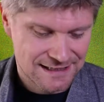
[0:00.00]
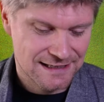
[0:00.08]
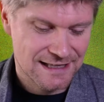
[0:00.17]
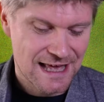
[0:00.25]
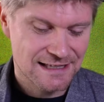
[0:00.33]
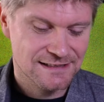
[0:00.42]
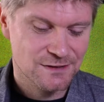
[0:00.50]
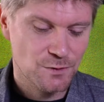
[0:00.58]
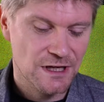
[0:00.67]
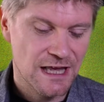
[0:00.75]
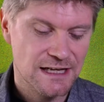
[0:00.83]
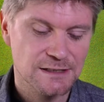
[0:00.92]
Yes, the
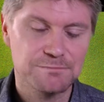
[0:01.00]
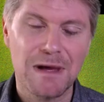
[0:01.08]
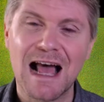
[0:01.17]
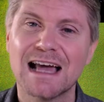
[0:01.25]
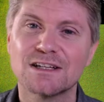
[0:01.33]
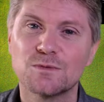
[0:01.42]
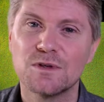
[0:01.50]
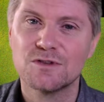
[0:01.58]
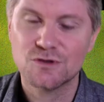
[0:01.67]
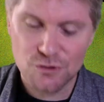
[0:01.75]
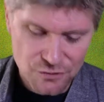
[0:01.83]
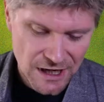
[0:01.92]
weekend is packed
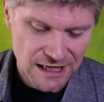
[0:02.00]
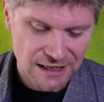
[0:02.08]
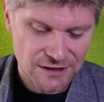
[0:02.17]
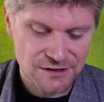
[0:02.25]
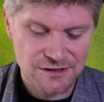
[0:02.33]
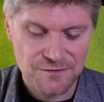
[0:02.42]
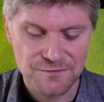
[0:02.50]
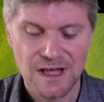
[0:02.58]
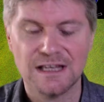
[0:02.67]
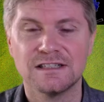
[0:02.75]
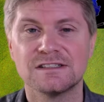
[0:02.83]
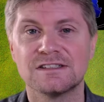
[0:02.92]
with traders,
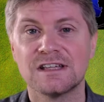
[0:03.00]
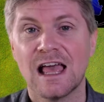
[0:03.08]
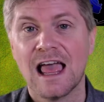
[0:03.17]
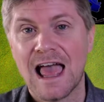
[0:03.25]
events,